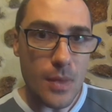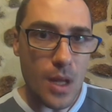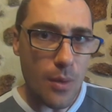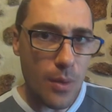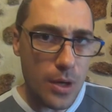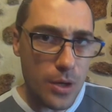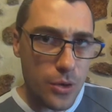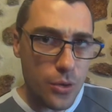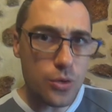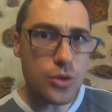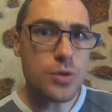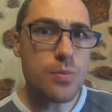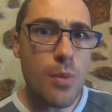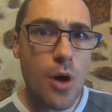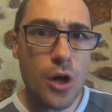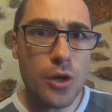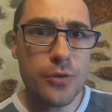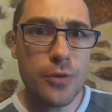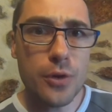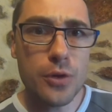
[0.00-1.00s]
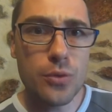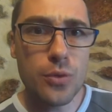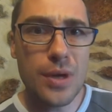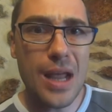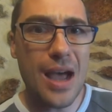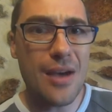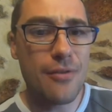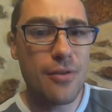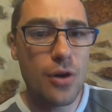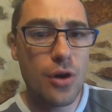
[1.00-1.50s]
your smartphone would
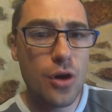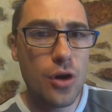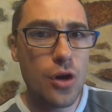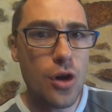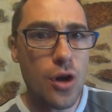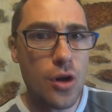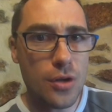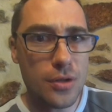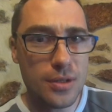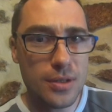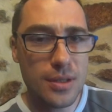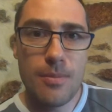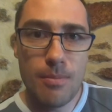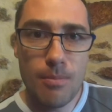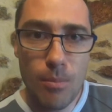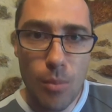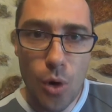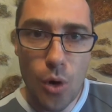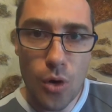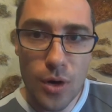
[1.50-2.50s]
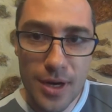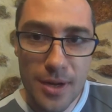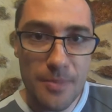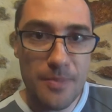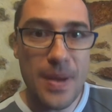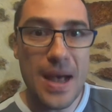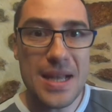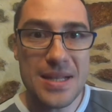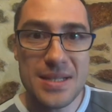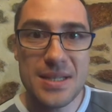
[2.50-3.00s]
have a lot more
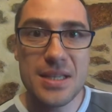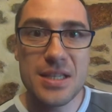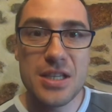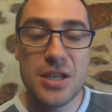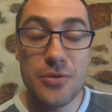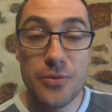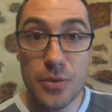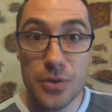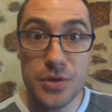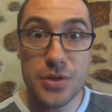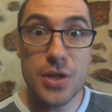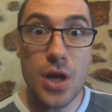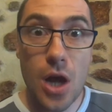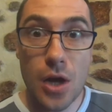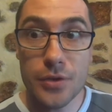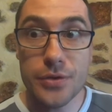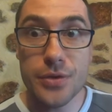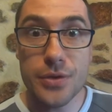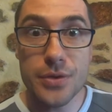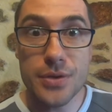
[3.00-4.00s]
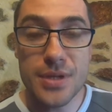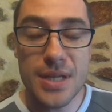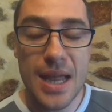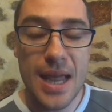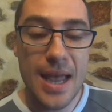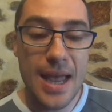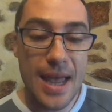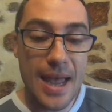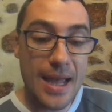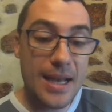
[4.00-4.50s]
capacity for starters
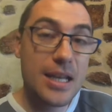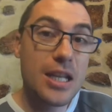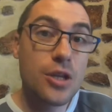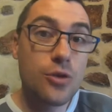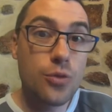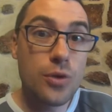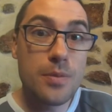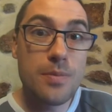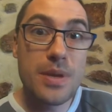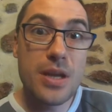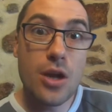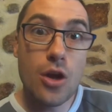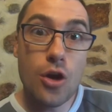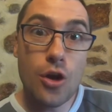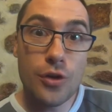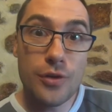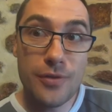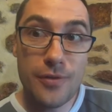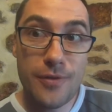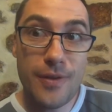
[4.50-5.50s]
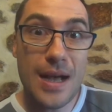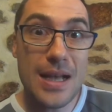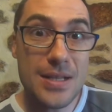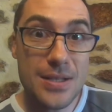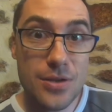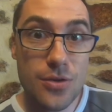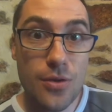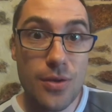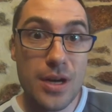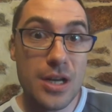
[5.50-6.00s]
and it would be a lot
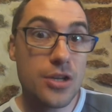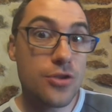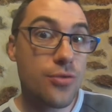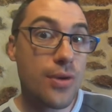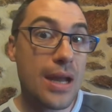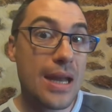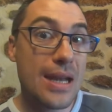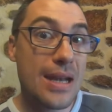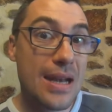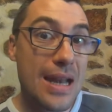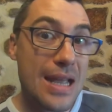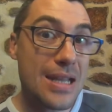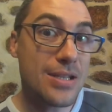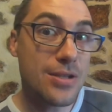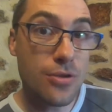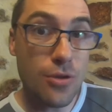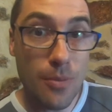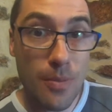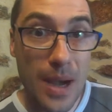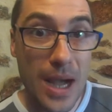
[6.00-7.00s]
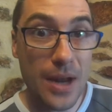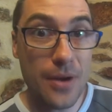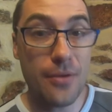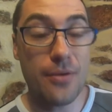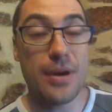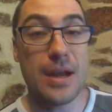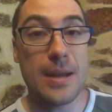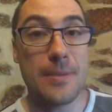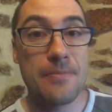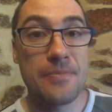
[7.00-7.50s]
faster and drain less your
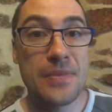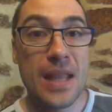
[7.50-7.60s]
battery.